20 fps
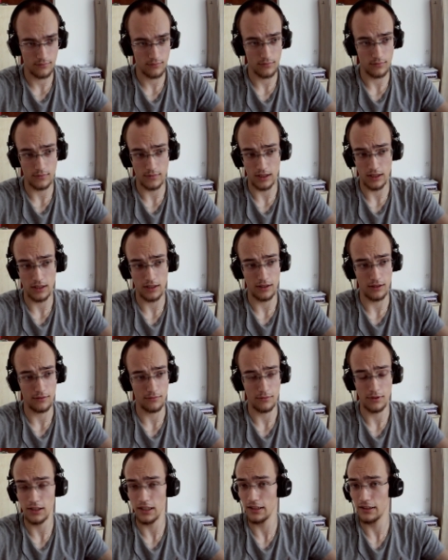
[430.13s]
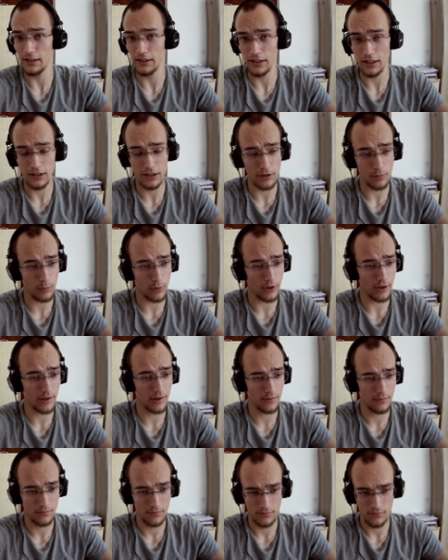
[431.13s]
they can get another
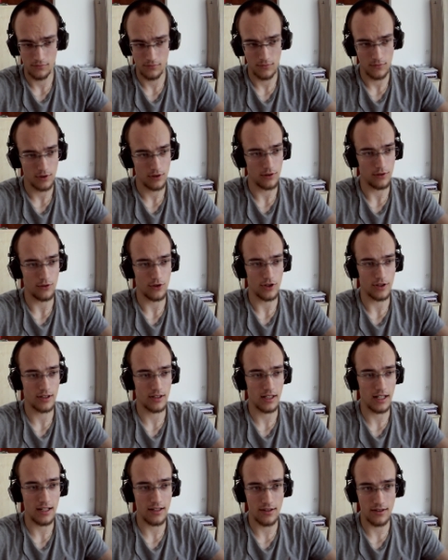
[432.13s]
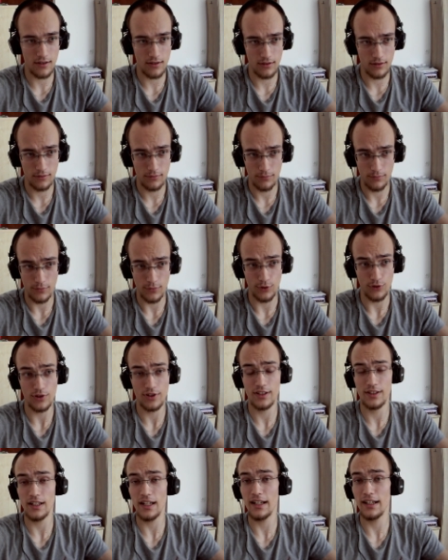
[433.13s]
pawn, you just castle, you
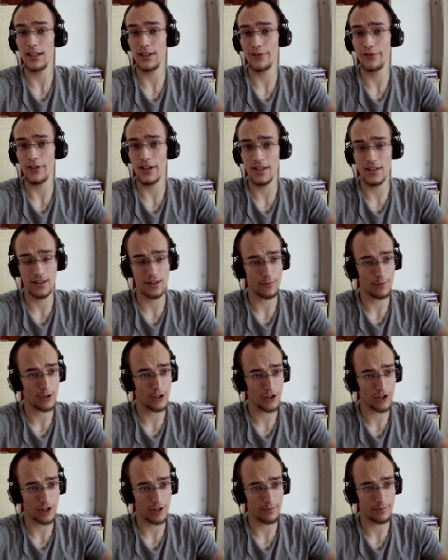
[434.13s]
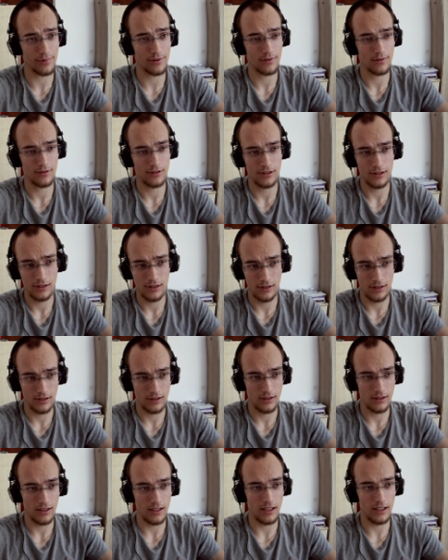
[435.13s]
sacrifice the bishop,
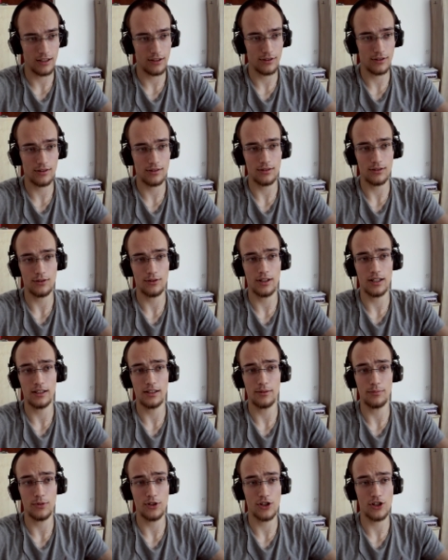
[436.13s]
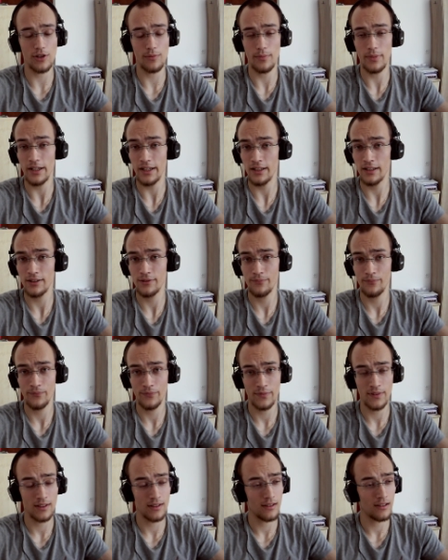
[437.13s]
and you get the bishop back.
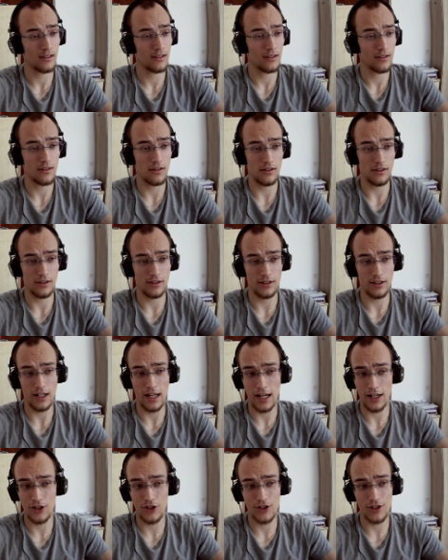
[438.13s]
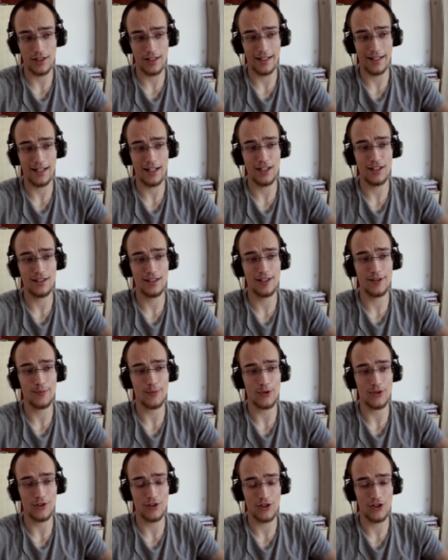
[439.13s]
Uh, actually, I had this
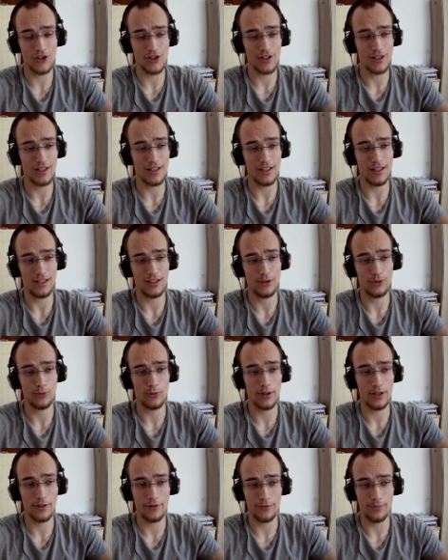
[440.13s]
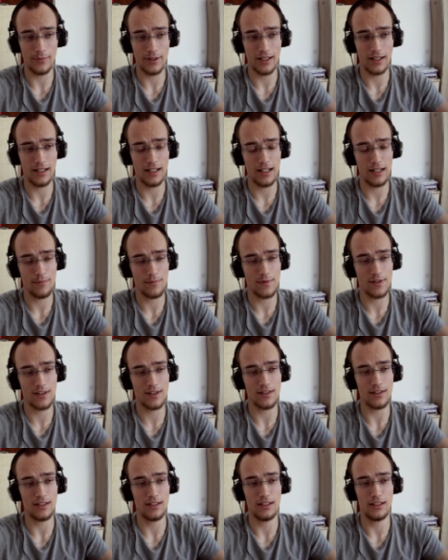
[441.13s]
position in one of my
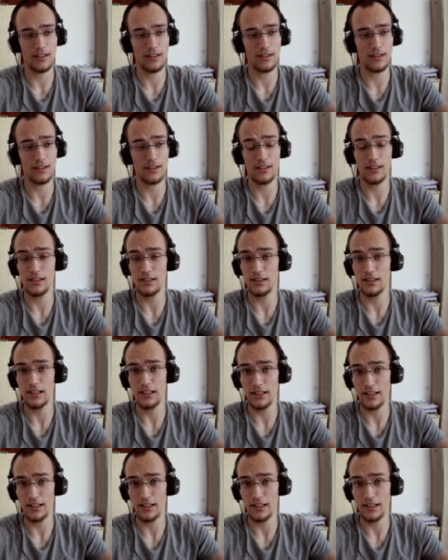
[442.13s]
games in the